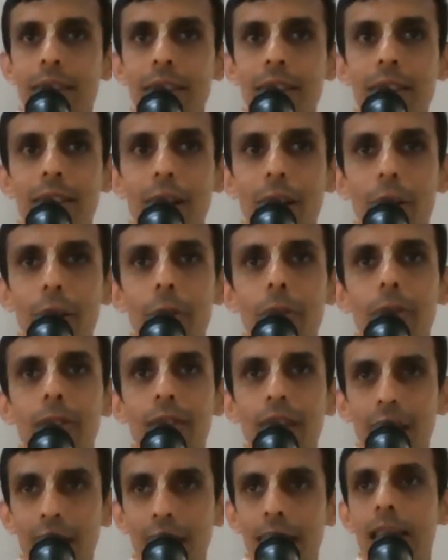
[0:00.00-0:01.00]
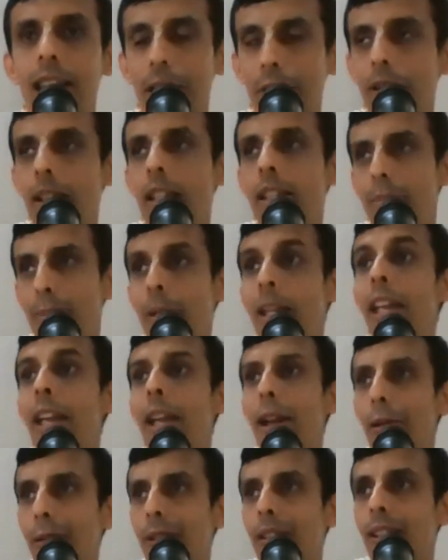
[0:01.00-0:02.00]
This is how currently we
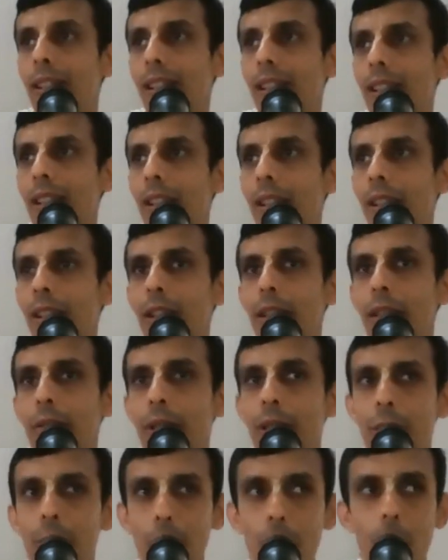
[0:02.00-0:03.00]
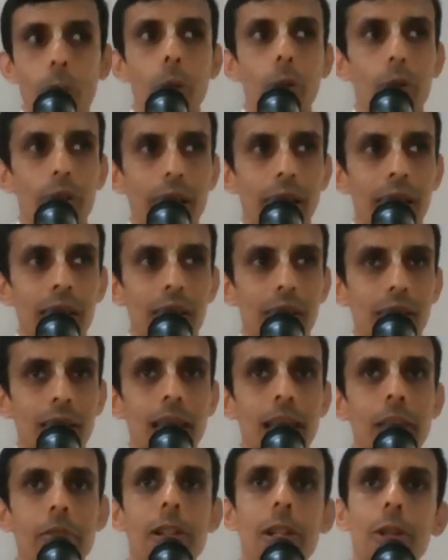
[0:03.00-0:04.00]
behave. We show,
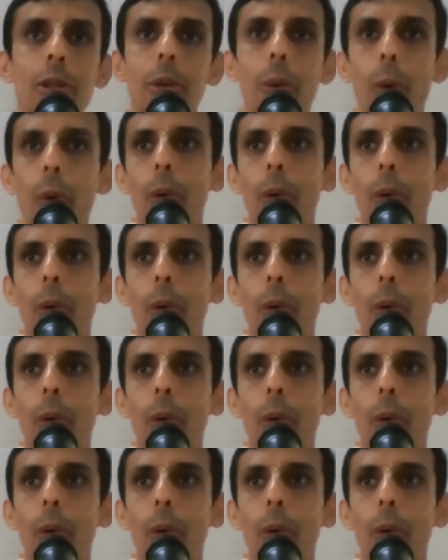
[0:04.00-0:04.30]
externally we